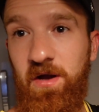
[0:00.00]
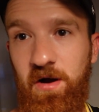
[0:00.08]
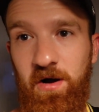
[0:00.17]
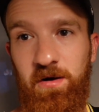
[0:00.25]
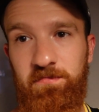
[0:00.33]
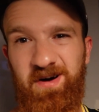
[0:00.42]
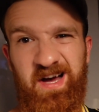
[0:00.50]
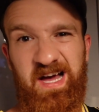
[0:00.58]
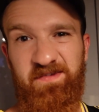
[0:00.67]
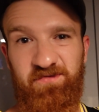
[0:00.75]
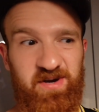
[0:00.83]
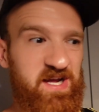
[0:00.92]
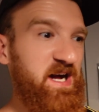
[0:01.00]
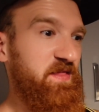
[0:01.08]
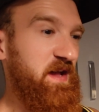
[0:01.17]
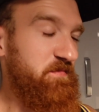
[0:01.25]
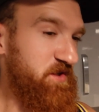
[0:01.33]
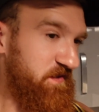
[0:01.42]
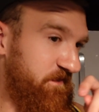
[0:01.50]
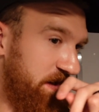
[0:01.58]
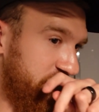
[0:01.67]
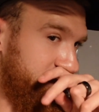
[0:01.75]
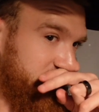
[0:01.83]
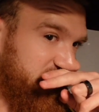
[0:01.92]
I haven't really had that much
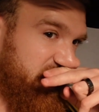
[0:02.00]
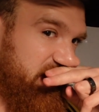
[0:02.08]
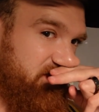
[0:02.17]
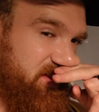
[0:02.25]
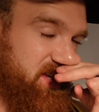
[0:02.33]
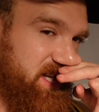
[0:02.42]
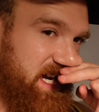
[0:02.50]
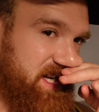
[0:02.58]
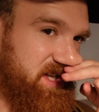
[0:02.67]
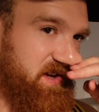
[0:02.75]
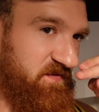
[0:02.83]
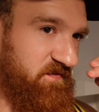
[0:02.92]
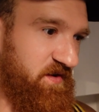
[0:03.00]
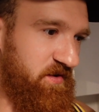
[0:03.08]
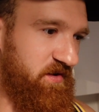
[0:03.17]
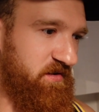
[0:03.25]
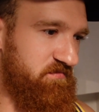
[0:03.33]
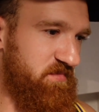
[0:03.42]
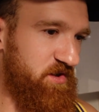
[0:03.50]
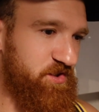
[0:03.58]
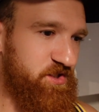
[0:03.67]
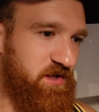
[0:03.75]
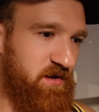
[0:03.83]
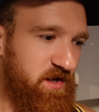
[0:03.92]
fats for today, which is actually very
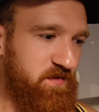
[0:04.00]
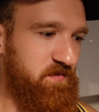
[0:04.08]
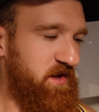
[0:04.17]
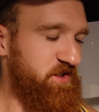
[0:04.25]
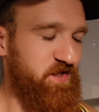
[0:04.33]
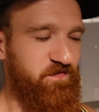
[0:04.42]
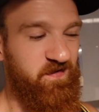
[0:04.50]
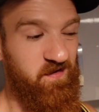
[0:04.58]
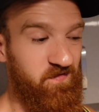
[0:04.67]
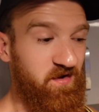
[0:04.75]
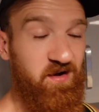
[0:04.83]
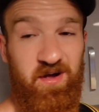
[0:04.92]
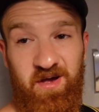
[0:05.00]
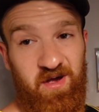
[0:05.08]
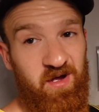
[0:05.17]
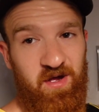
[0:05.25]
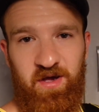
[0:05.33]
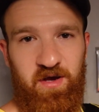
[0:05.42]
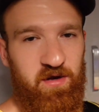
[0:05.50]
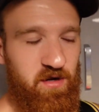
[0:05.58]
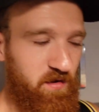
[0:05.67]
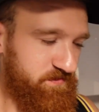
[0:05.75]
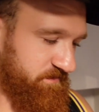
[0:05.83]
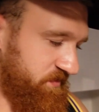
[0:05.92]
much like me. I just favour
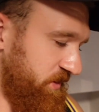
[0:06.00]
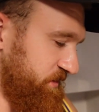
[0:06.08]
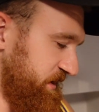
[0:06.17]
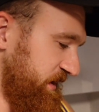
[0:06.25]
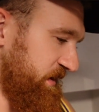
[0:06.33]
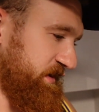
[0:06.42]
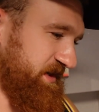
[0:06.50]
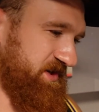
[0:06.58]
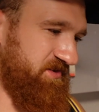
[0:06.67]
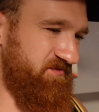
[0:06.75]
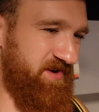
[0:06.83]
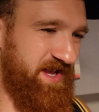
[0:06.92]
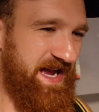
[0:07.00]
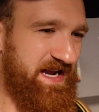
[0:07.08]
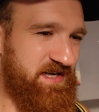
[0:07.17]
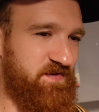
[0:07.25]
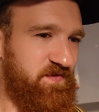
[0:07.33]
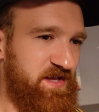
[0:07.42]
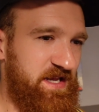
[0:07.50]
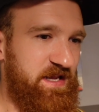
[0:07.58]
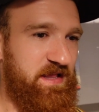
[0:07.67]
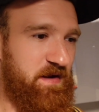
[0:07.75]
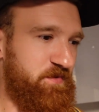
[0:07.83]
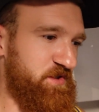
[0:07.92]
carbs and proteins and don't really actively
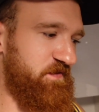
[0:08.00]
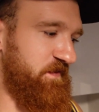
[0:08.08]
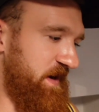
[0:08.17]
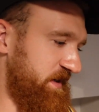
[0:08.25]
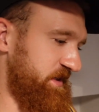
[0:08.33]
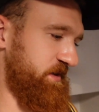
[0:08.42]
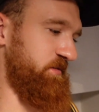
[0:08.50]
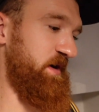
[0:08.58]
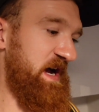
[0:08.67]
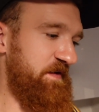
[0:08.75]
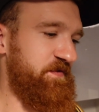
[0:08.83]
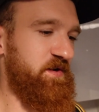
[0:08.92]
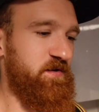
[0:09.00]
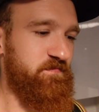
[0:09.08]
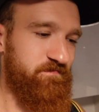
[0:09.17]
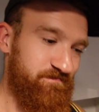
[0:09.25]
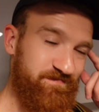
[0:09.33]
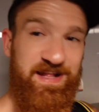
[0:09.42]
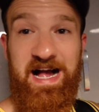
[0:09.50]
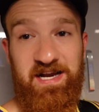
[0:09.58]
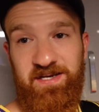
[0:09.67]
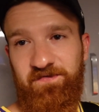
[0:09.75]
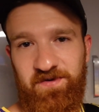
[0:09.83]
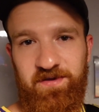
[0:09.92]
eat that much fat, so I have to
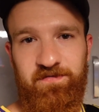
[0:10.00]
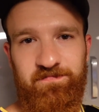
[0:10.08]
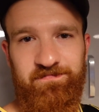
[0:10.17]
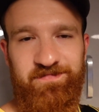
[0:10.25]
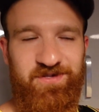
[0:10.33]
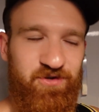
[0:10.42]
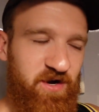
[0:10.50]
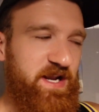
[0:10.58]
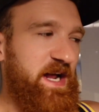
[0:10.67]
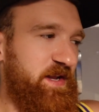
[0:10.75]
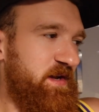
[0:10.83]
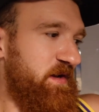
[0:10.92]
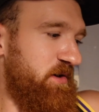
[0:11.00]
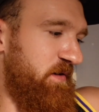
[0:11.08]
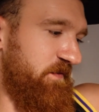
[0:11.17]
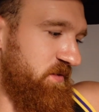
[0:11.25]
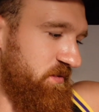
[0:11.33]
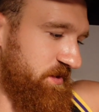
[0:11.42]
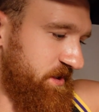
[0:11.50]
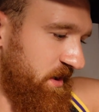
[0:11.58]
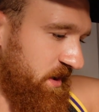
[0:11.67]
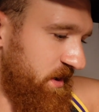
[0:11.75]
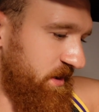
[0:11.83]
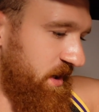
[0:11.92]
actively try and add it in, of course.
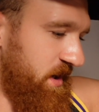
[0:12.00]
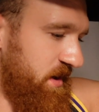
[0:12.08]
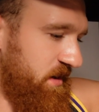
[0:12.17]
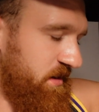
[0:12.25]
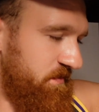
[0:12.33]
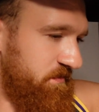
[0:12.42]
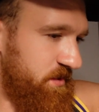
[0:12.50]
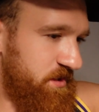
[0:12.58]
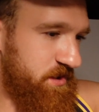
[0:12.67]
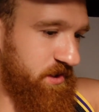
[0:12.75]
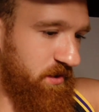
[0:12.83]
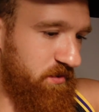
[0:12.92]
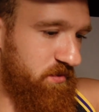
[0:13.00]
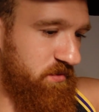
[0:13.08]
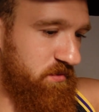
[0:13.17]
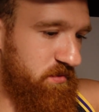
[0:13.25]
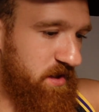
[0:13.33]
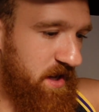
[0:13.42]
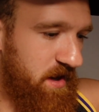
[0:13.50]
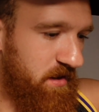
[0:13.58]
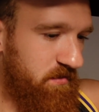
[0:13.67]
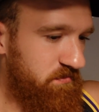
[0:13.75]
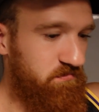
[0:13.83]
So yeah,